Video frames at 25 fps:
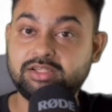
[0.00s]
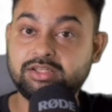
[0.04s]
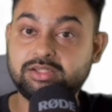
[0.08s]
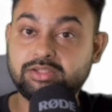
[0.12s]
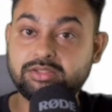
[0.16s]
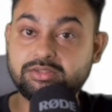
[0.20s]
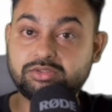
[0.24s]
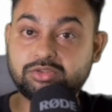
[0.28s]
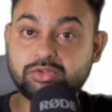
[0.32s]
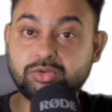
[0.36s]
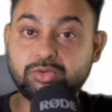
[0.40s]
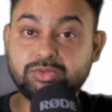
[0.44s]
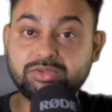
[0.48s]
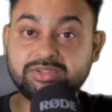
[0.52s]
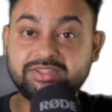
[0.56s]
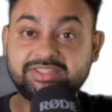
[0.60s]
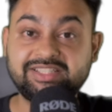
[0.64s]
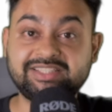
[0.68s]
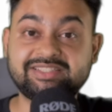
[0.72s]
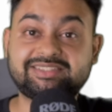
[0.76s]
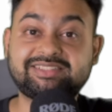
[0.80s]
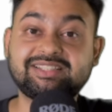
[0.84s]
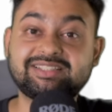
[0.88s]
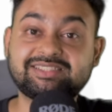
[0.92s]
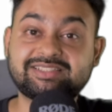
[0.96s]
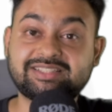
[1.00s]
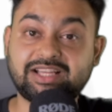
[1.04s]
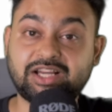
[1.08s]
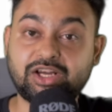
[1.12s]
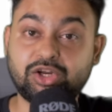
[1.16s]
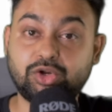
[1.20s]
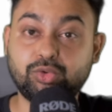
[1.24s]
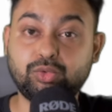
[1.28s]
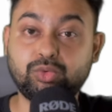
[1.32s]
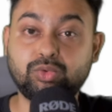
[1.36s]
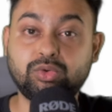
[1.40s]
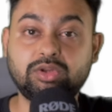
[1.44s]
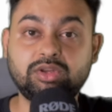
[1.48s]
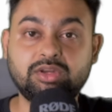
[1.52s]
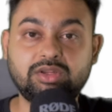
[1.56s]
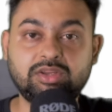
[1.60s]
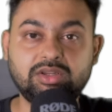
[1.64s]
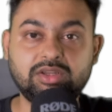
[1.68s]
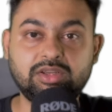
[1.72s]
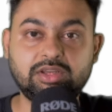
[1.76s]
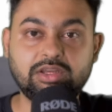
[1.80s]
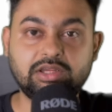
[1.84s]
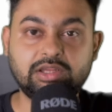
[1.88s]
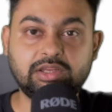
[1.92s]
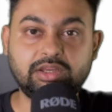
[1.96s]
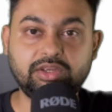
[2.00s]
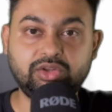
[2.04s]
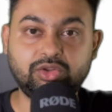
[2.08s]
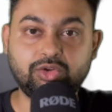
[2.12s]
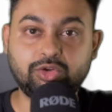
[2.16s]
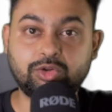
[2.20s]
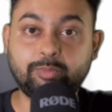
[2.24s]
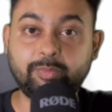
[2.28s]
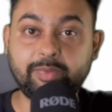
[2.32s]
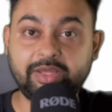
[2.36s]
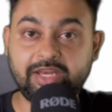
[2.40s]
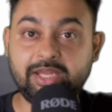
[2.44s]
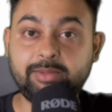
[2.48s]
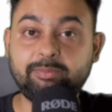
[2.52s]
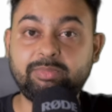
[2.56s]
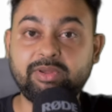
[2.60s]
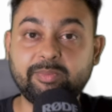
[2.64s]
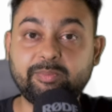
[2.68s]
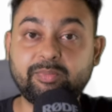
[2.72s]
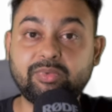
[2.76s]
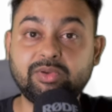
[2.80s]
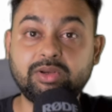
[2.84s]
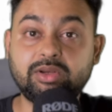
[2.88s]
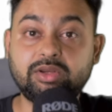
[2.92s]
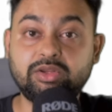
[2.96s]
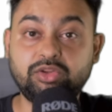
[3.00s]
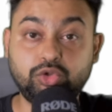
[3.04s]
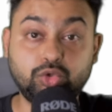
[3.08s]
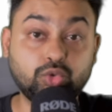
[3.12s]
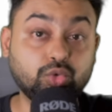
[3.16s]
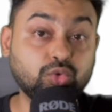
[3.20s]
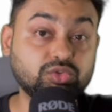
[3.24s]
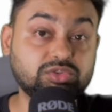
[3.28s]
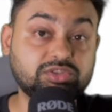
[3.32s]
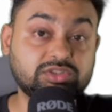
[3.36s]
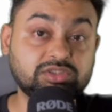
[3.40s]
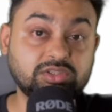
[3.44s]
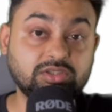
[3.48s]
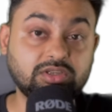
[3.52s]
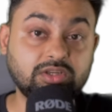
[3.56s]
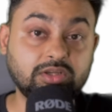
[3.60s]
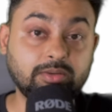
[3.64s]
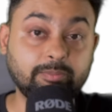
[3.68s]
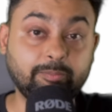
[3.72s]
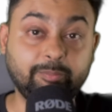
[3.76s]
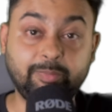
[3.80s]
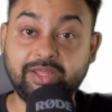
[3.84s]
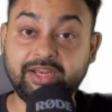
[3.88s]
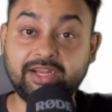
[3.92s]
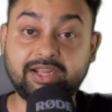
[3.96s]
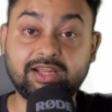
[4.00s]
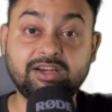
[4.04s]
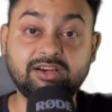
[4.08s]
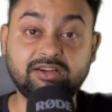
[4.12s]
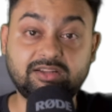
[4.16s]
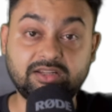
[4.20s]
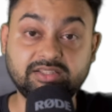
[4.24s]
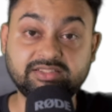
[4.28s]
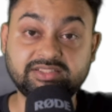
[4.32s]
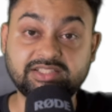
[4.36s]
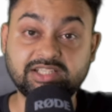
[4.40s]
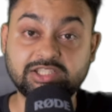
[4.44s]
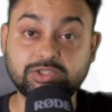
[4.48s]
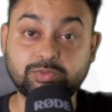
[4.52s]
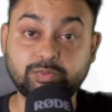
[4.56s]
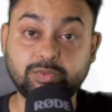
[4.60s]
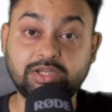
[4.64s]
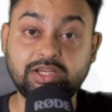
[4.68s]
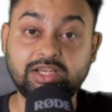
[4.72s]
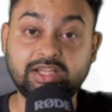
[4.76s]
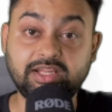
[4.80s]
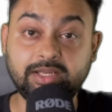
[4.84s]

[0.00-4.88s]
So this is how, many people use Merkle trees as well.